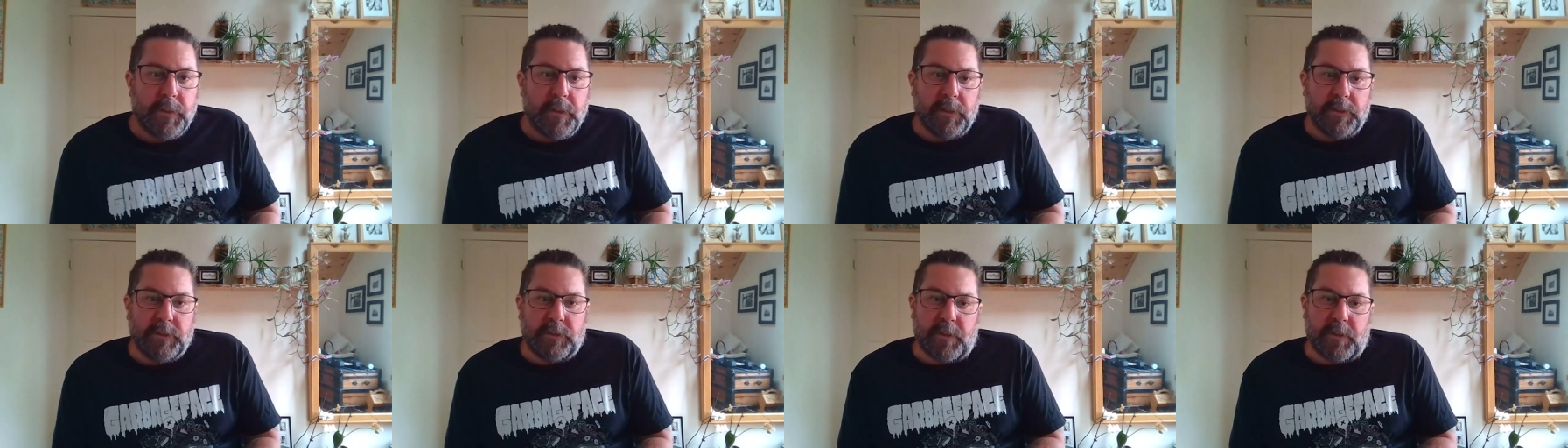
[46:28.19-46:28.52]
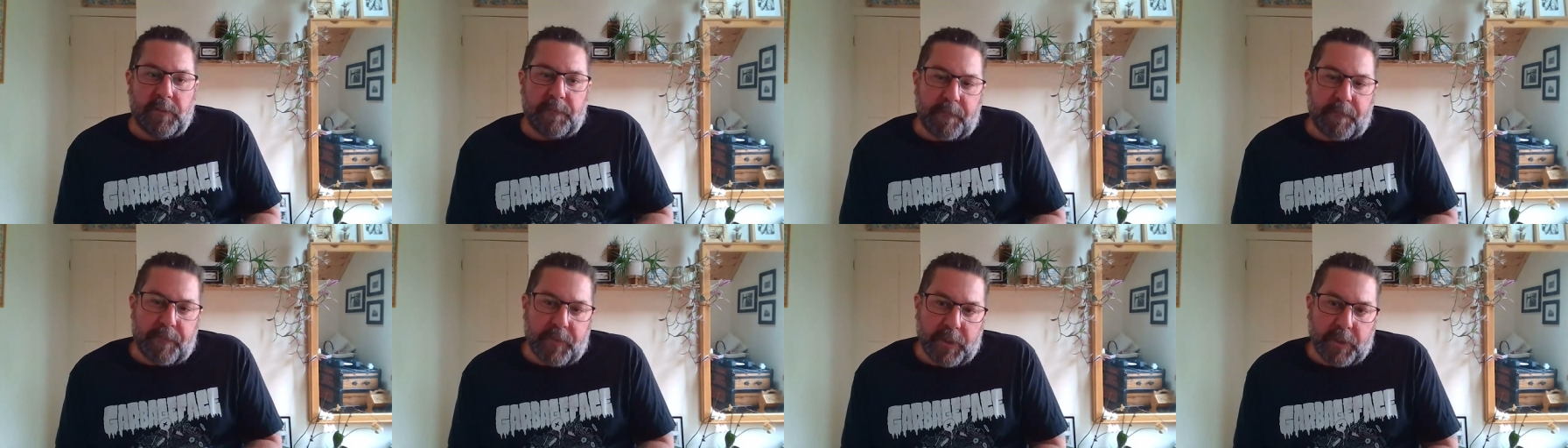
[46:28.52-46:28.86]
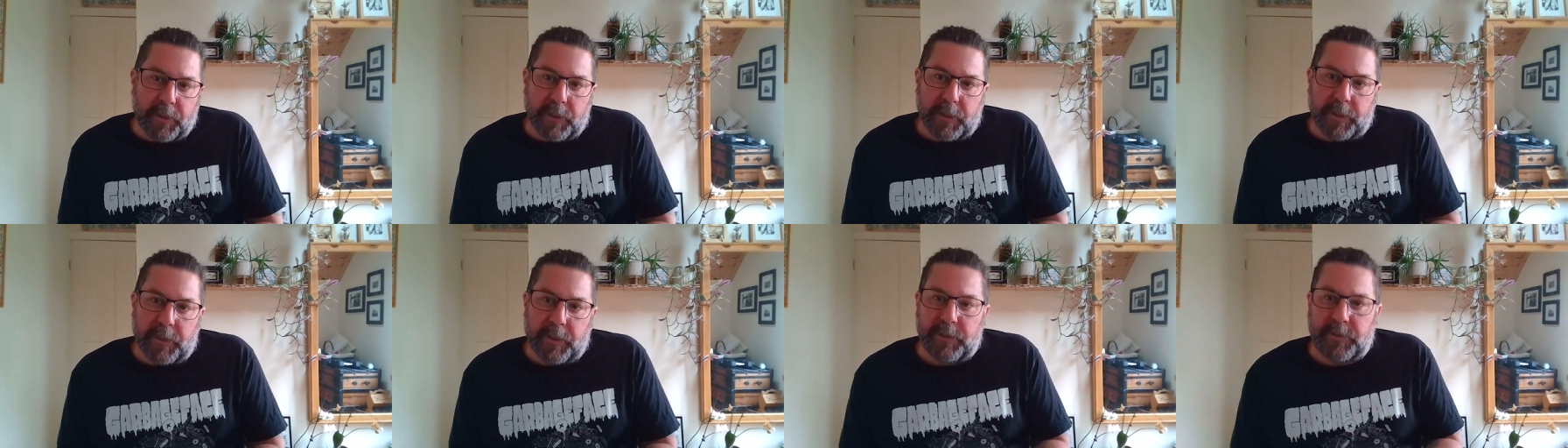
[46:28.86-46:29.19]
Is it a
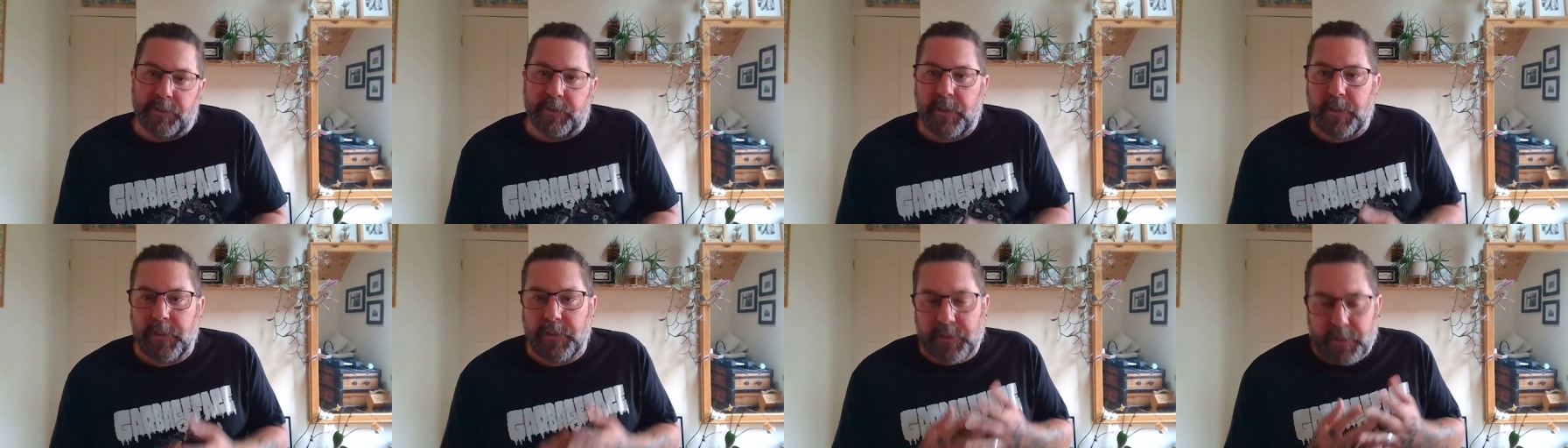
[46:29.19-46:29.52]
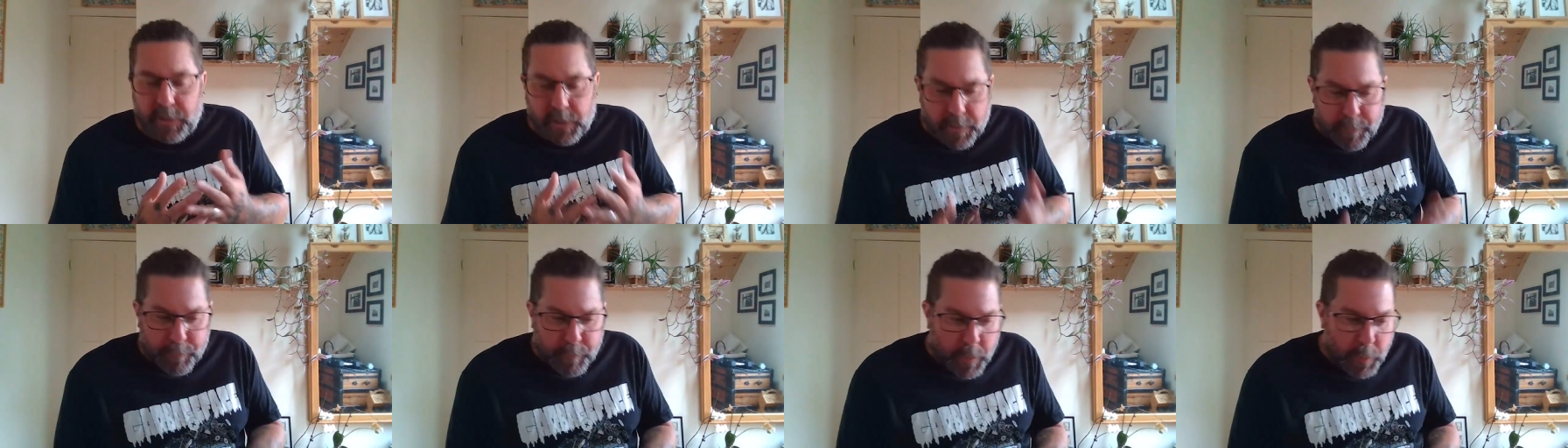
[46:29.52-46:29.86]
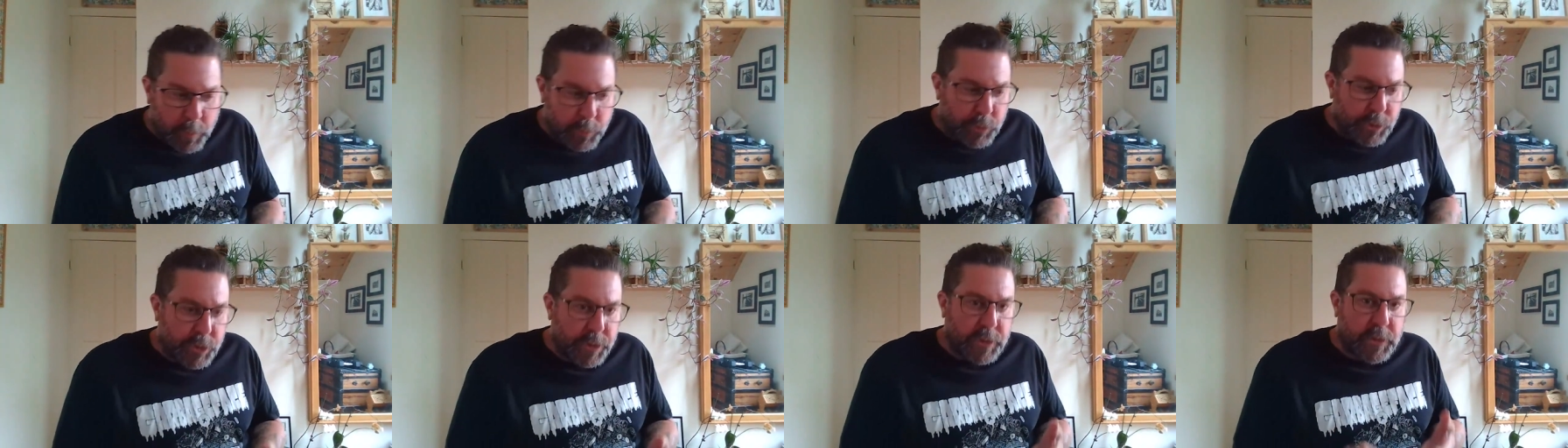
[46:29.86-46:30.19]
feeling? Is it, is it an
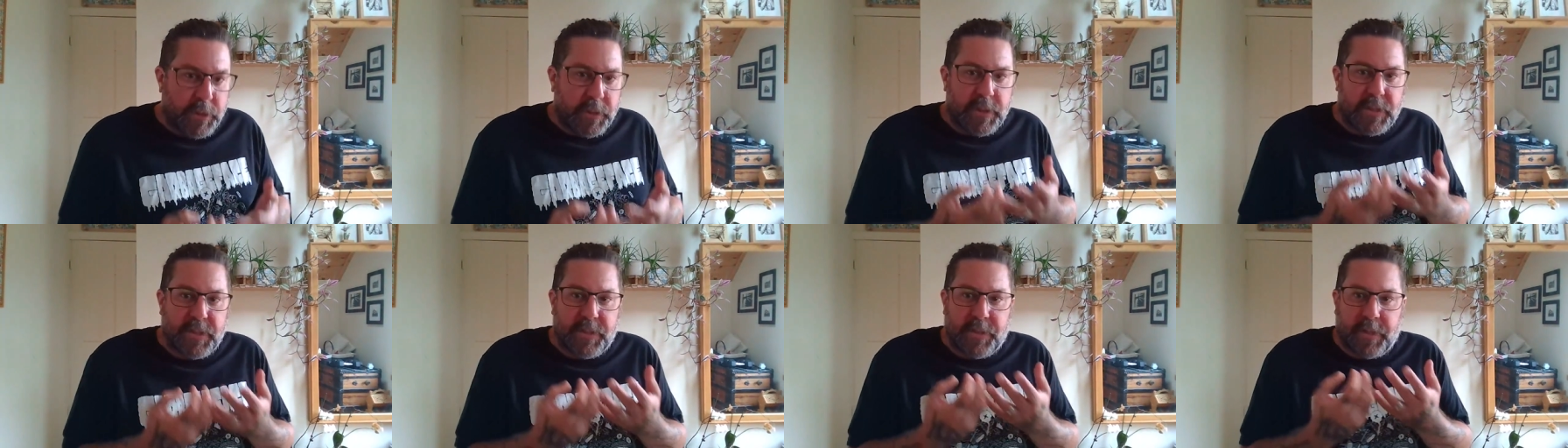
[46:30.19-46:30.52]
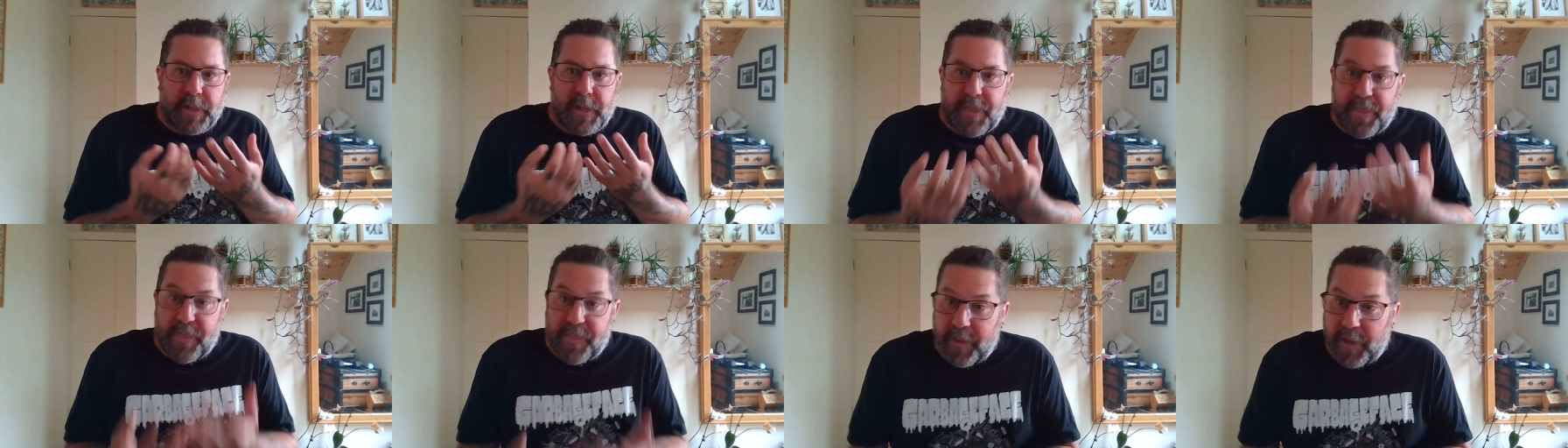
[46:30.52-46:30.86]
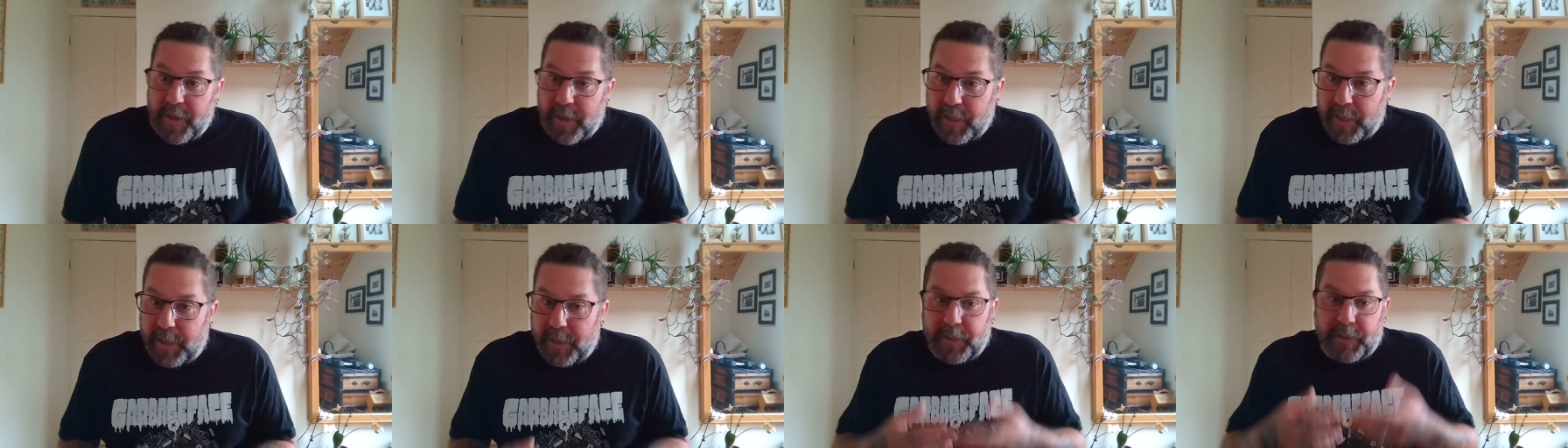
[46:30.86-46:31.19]
emotion? Is it a
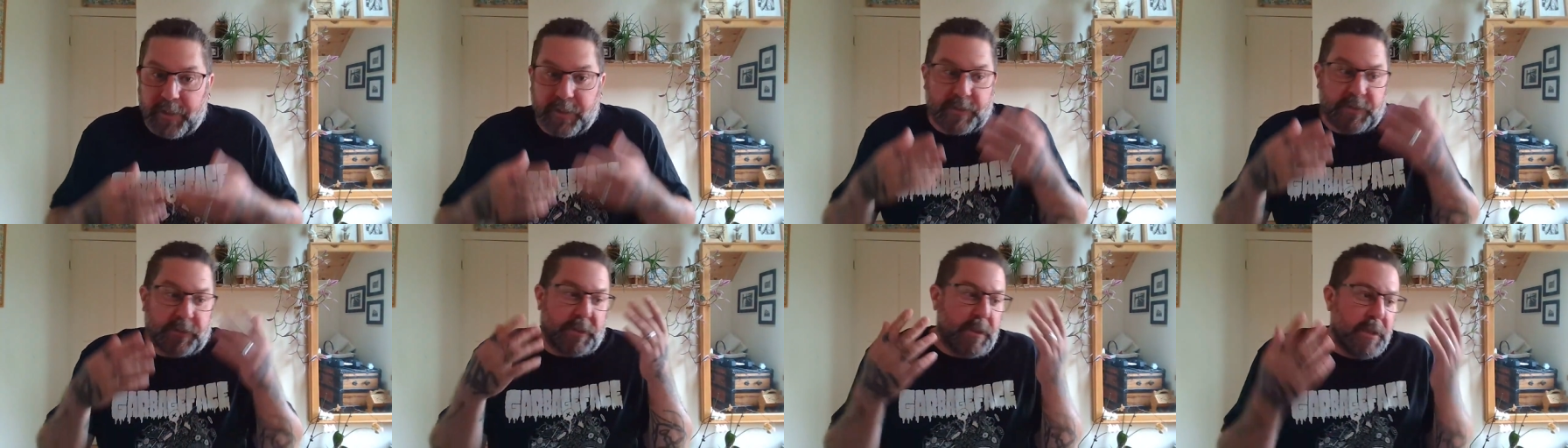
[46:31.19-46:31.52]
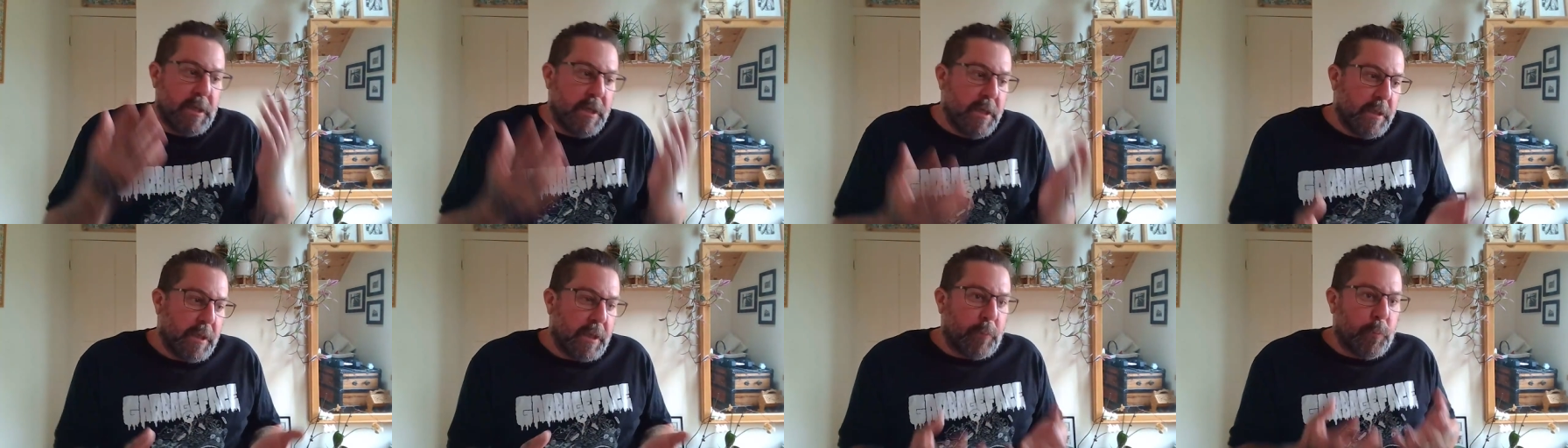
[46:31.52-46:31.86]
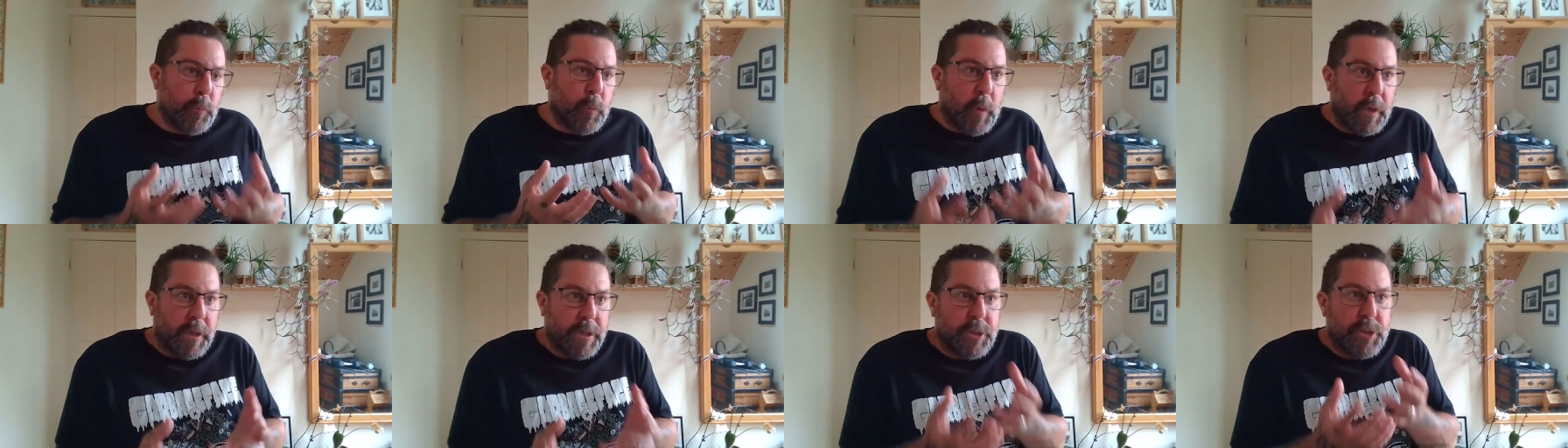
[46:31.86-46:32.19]
thing? Is it like,
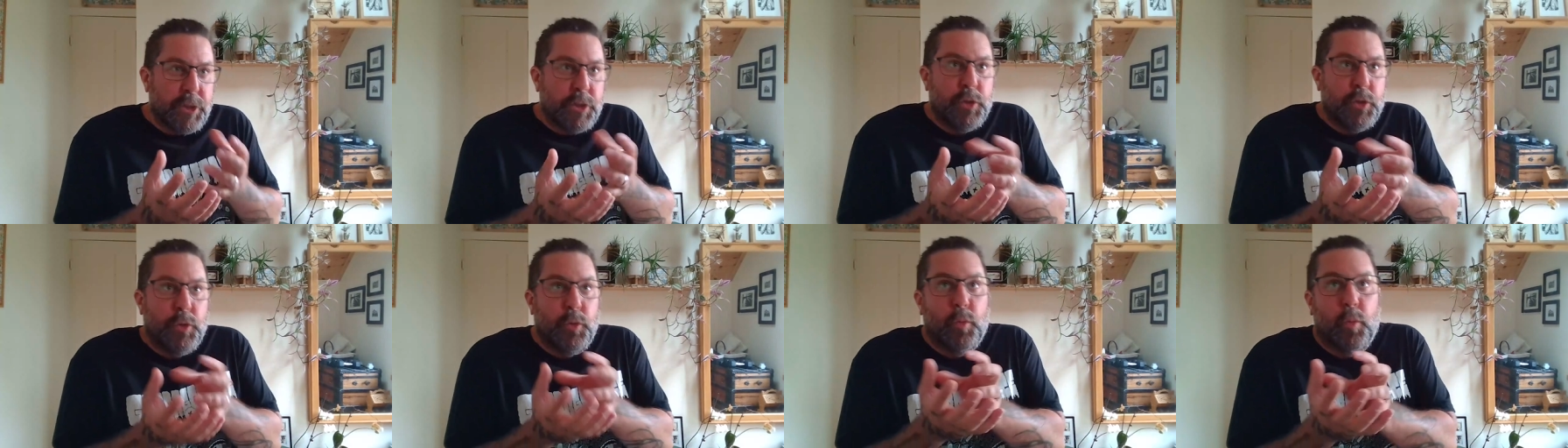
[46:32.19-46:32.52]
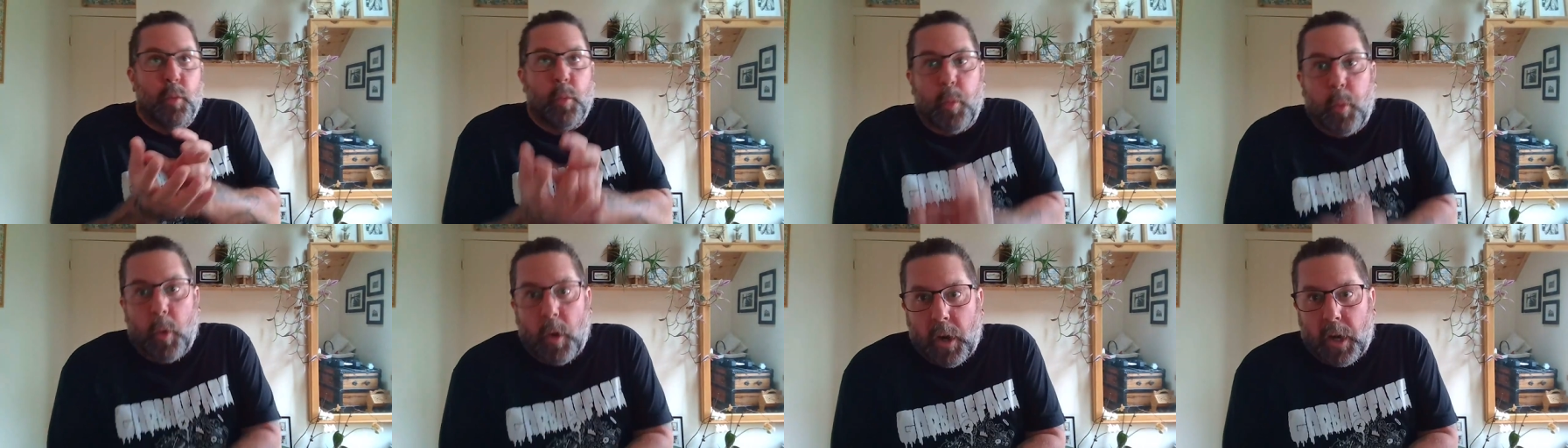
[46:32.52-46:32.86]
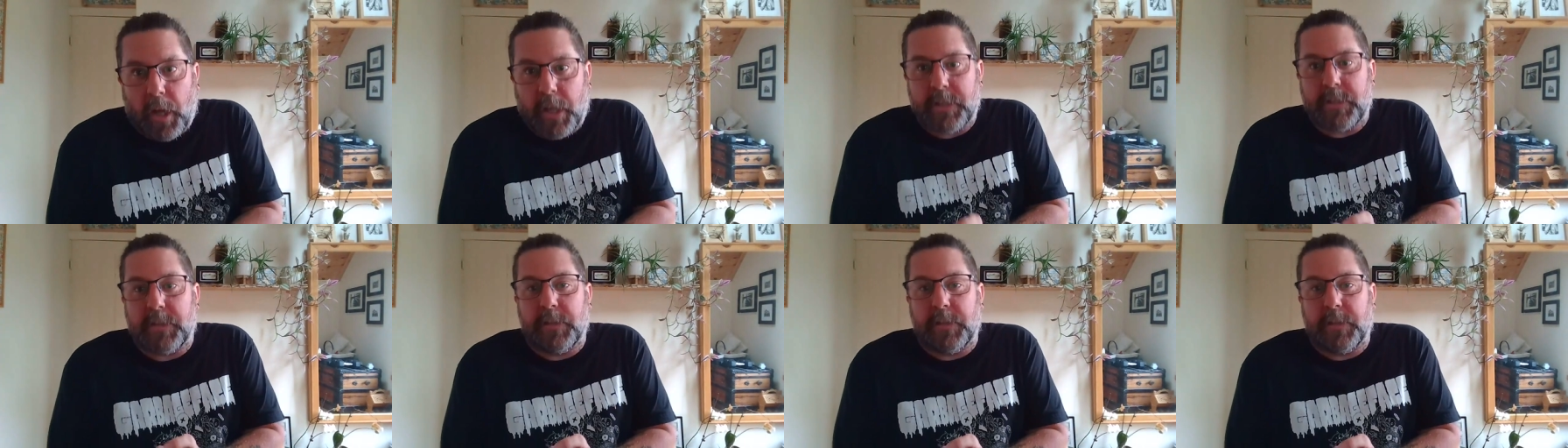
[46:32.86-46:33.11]
what do you want?